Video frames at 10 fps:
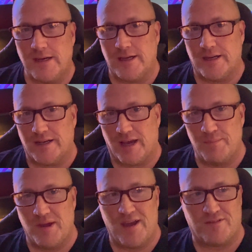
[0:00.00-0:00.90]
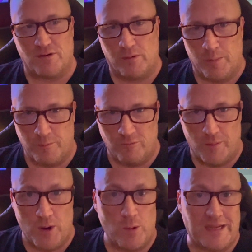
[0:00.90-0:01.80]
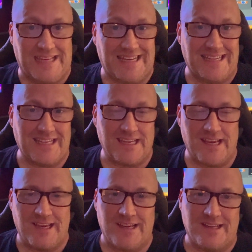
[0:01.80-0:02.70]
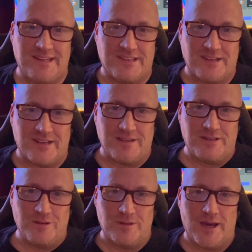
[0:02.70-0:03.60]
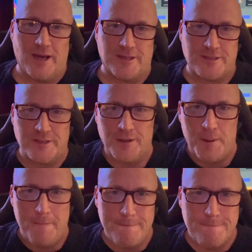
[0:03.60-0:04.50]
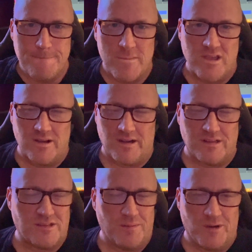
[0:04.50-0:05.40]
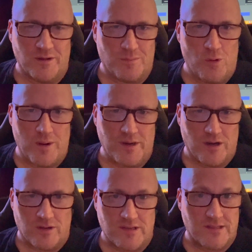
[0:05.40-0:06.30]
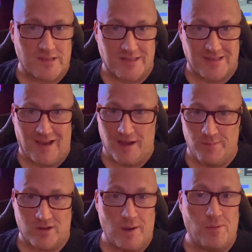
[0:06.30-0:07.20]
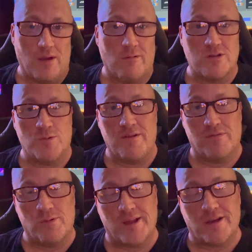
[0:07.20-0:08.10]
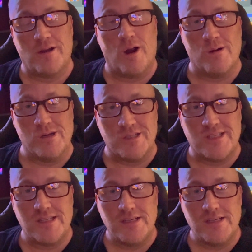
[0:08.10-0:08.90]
I may have to remote in and do that at some other point here, since I'm a couple hours away from where that car is.